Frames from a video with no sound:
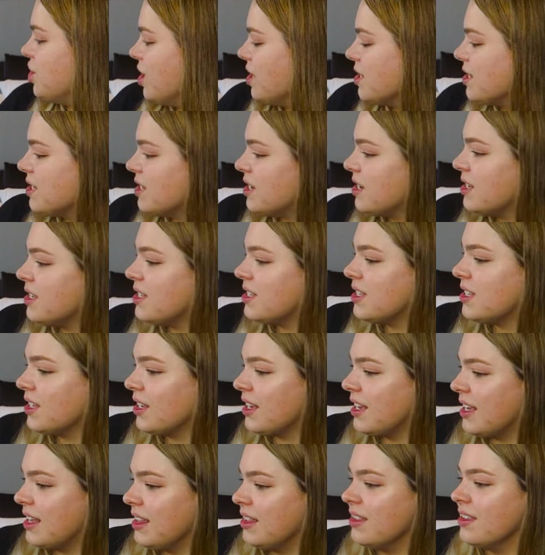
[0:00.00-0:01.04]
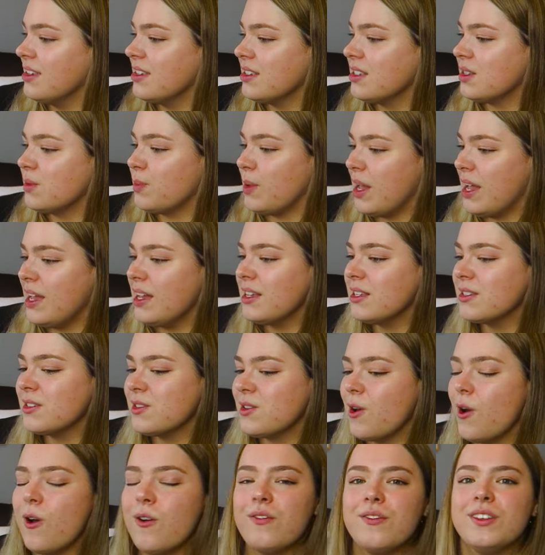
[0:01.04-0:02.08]
justice in this
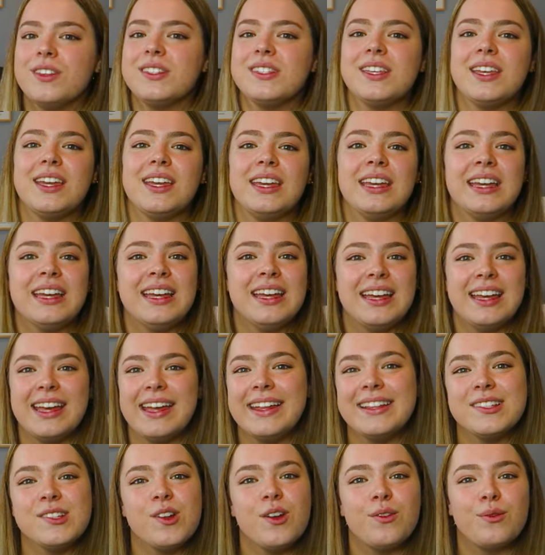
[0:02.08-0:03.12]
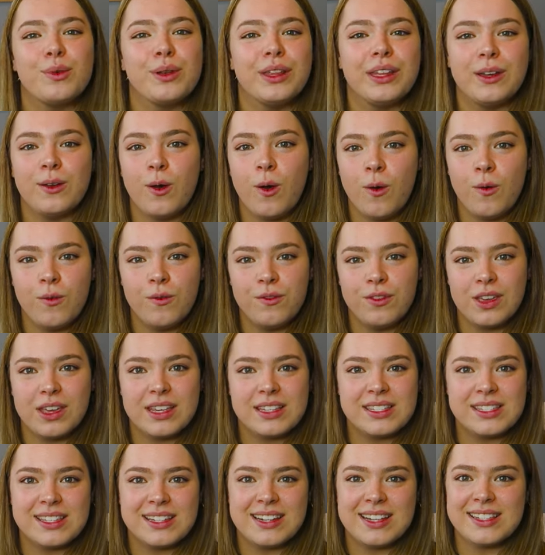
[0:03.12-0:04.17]
space. Obviously, it's not really
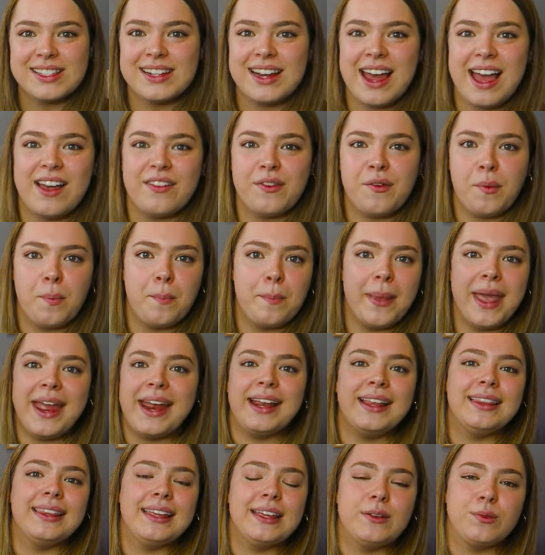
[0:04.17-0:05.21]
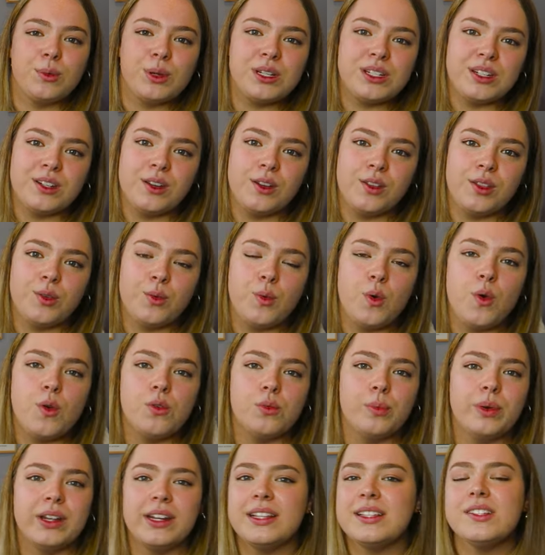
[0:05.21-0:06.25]
obvious. It doesn't have Manly written on the
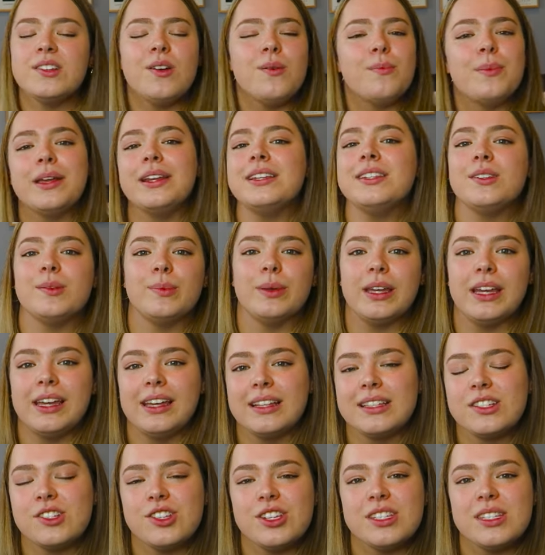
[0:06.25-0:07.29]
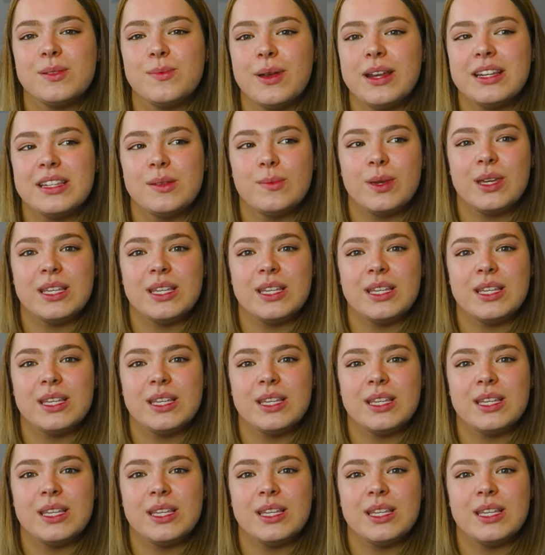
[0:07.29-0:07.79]
wall, but it's not meant to be. It's just meant to